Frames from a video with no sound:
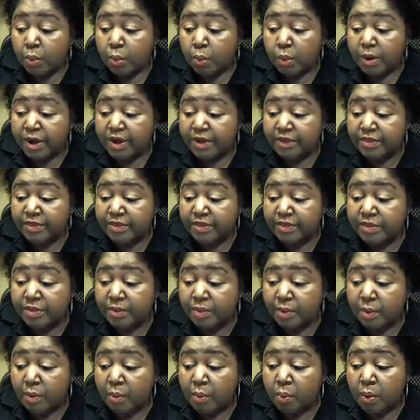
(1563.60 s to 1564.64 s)
with
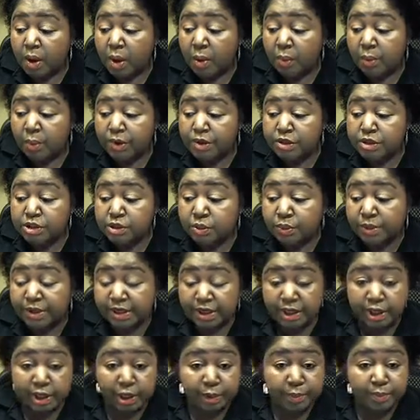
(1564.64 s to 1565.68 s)
what we're doing
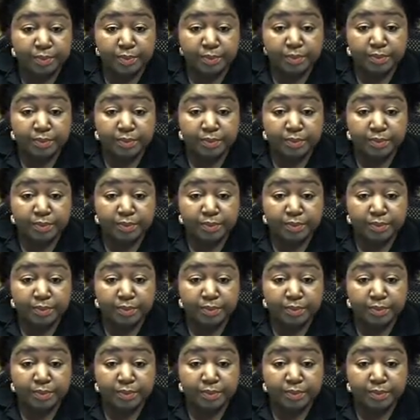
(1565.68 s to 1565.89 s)
here.